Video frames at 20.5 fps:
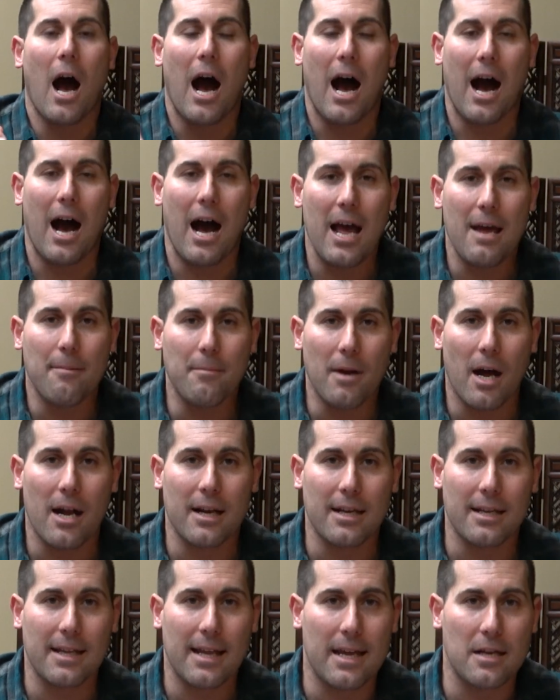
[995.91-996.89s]
I'm not
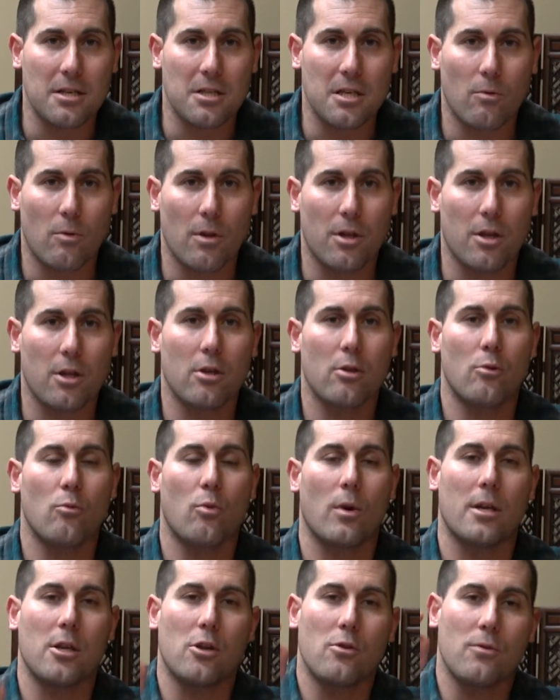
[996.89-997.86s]
engaging with you
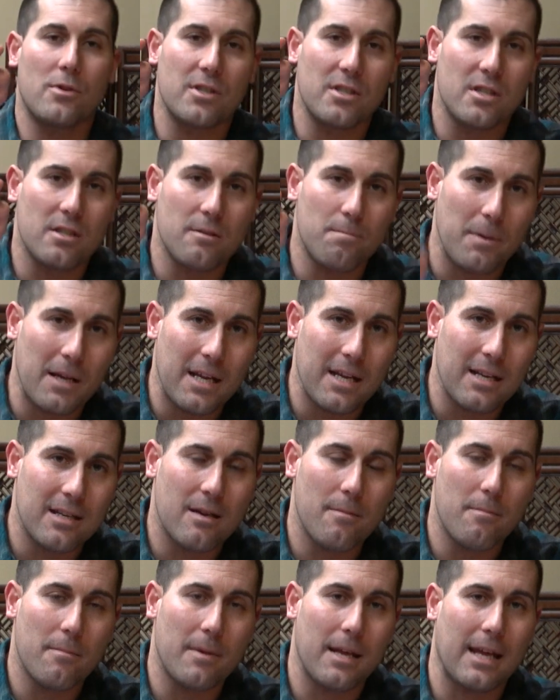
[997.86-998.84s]
when you speak
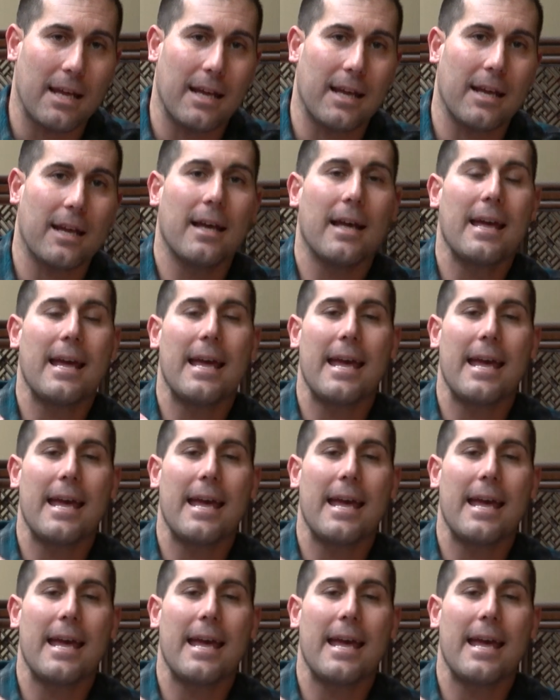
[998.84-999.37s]
to me